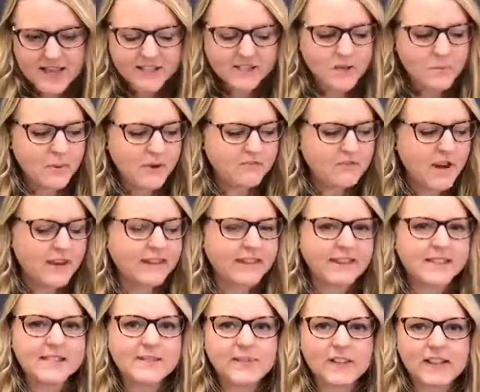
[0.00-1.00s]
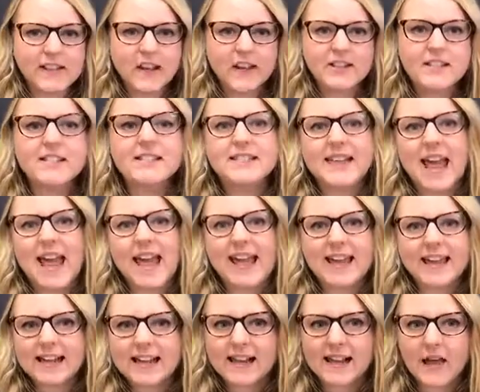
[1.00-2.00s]
So we're running this video today
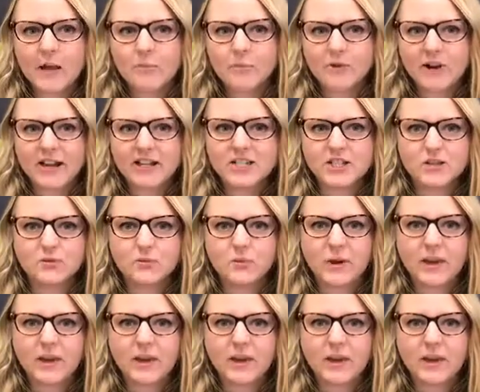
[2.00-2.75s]
in collaboration